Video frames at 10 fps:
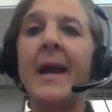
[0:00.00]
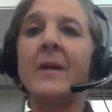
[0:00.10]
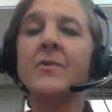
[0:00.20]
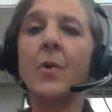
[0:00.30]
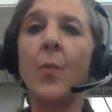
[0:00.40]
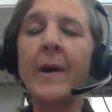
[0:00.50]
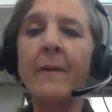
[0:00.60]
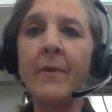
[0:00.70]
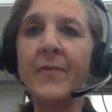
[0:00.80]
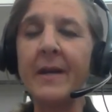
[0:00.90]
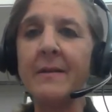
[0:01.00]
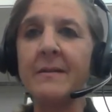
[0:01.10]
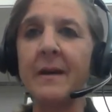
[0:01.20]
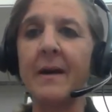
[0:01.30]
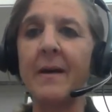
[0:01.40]
And so one of the
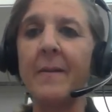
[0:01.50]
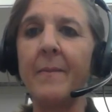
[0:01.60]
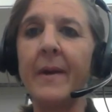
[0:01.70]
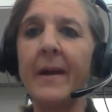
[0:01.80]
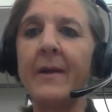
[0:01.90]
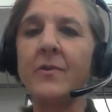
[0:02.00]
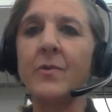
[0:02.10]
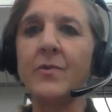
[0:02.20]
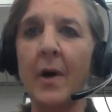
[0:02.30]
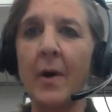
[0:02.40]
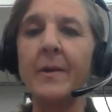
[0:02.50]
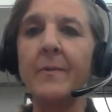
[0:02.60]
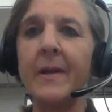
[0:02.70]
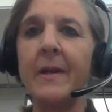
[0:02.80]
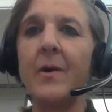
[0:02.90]
things, as you saw in the
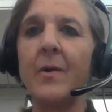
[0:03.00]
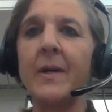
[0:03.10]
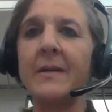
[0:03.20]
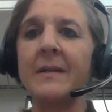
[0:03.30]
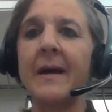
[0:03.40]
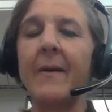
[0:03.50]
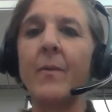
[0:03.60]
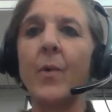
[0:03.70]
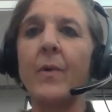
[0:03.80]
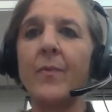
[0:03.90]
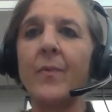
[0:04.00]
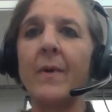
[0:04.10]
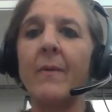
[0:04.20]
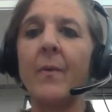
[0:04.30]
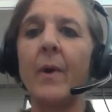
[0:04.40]
video, is that
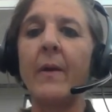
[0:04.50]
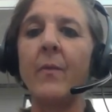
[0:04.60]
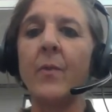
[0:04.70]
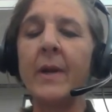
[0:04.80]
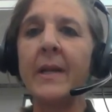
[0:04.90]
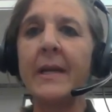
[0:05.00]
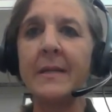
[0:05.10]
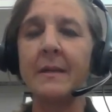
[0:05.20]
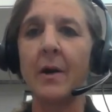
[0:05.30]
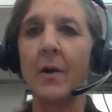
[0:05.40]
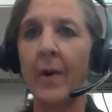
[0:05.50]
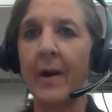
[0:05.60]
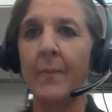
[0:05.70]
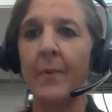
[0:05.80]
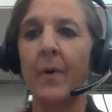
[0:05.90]
it really is an
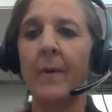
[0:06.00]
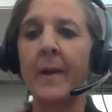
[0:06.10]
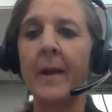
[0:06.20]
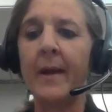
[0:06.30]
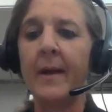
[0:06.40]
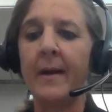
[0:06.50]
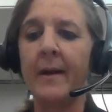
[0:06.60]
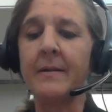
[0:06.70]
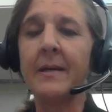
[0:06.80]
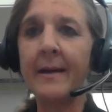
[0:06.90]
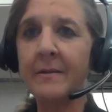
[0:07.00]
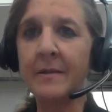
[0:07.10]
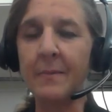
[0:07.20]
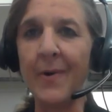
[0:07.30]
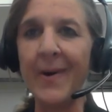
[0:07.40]
incredible
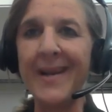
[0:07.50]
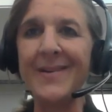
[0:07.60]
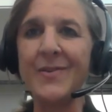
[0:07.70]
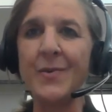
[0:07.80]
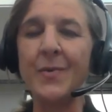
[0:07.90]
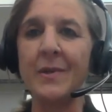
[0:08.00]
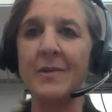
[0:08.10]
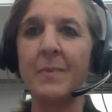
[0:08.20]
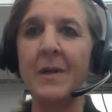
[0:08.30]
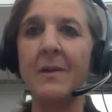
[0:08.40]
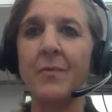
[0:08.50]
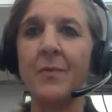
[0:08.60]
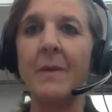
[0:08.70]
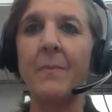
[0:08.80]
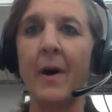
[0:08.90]
testimony to this
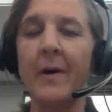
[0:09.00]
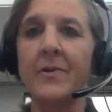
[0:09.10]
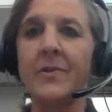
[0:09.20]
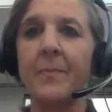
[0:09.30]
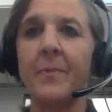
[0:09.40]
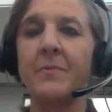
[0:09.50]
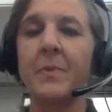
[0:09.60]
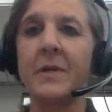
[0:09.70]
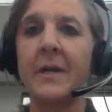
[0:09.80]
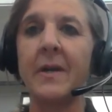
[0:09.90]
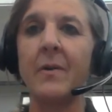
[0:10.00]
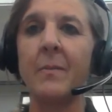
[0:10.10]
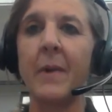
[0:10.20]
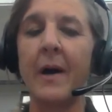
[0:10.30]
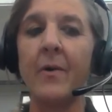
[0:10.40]
P3 partnership, this particular
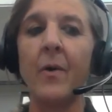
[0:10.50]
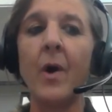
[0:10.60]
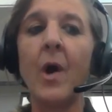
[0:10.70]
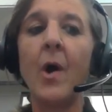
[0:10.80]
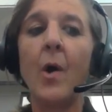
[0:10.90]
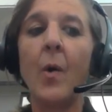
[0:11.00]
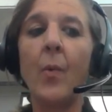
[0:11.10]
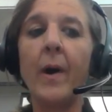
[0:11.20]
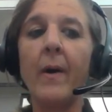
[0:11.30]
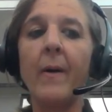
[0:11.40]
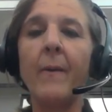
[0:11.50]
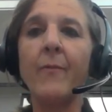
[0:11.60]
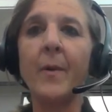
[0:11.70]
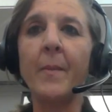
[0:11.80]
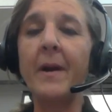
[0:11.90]
model, where
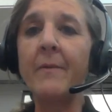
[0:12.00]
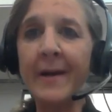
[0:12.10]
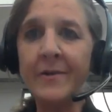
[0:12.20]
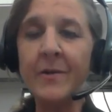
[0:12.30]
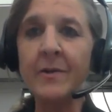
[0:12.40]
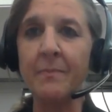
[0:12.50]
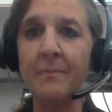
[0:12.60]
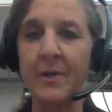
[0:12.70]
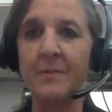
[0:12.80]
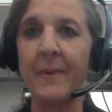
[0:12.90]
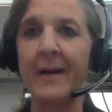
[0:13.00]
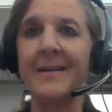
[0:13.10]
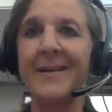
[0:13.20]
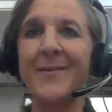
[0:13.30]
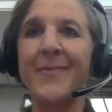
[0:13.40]
from an investor's
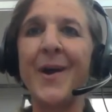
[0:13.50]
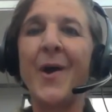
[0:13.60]
perspective,